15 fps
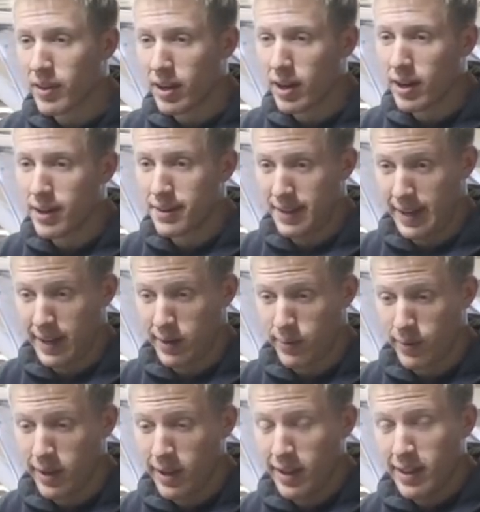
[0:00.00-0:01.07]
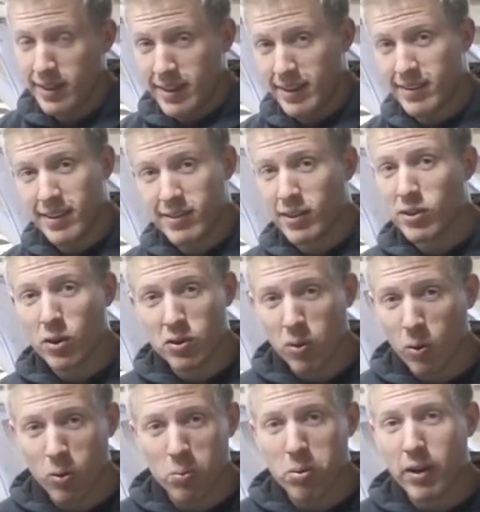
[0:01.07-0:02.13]
Now, this isn't the
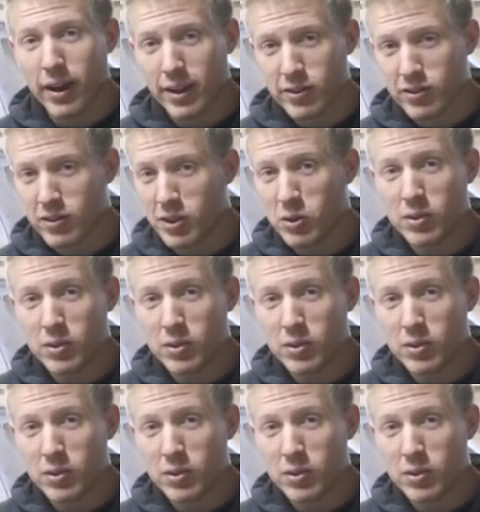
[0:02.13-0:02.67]
total price.